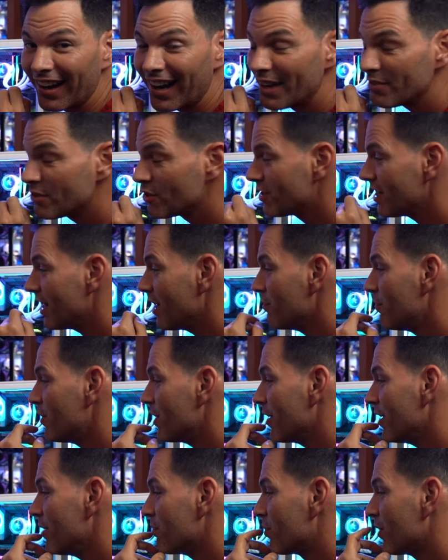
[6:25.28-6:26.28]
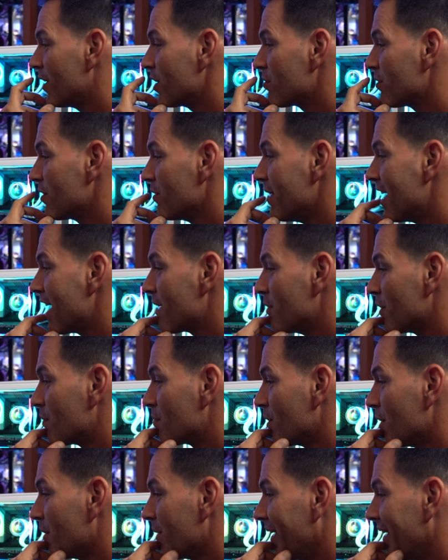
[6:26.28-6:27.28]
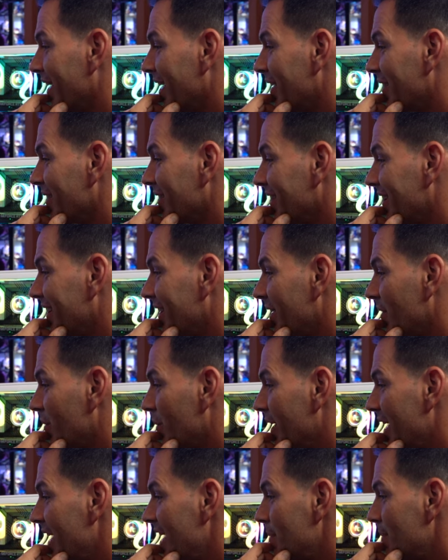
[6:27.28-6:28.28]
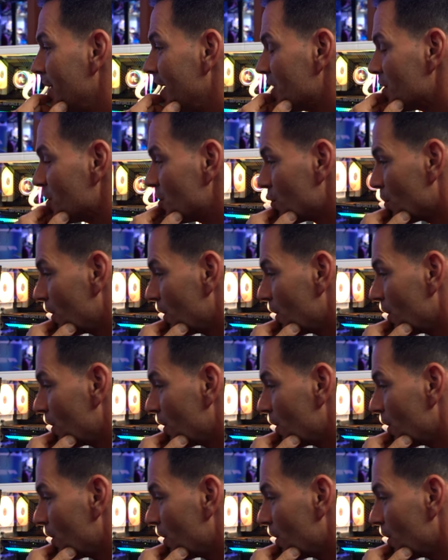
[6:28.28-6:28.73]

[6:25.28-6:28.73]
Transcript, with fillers: I have to say I'm very impressed with the MacBook Pro right now. We're 8 minutes and